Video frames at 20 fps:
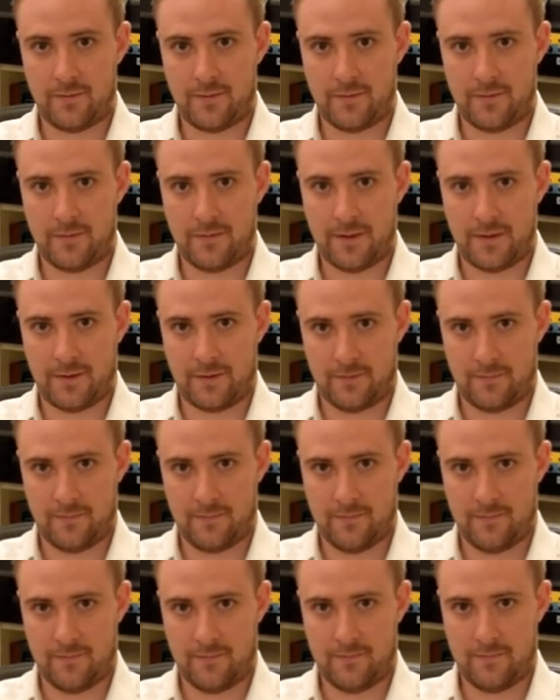Korea.
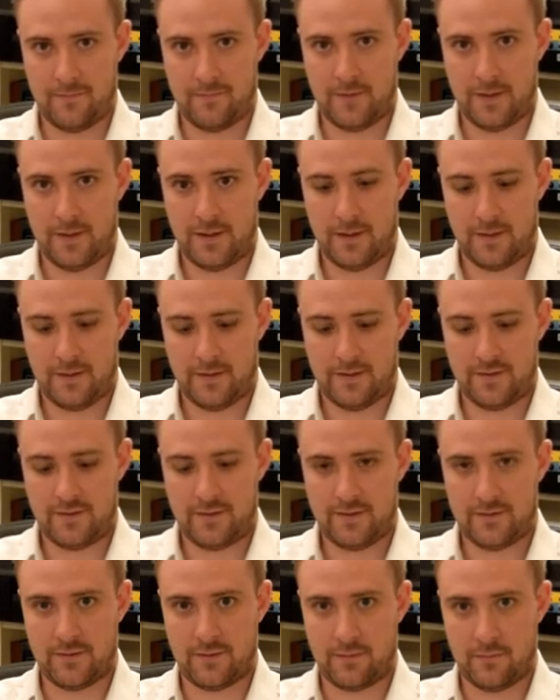This
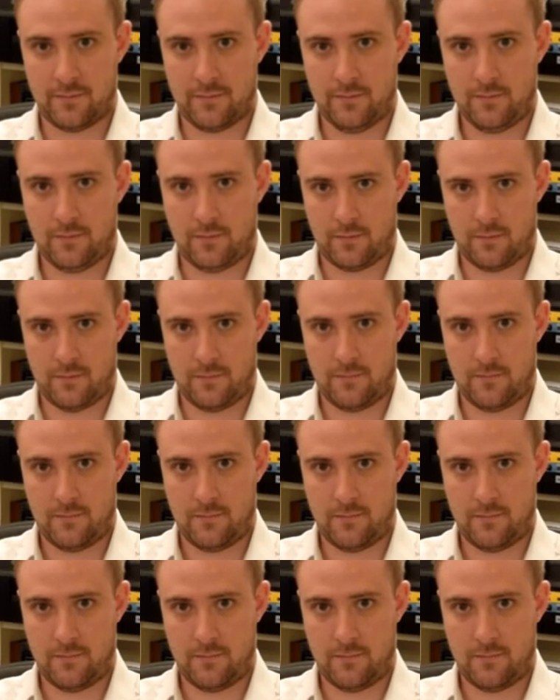is a law.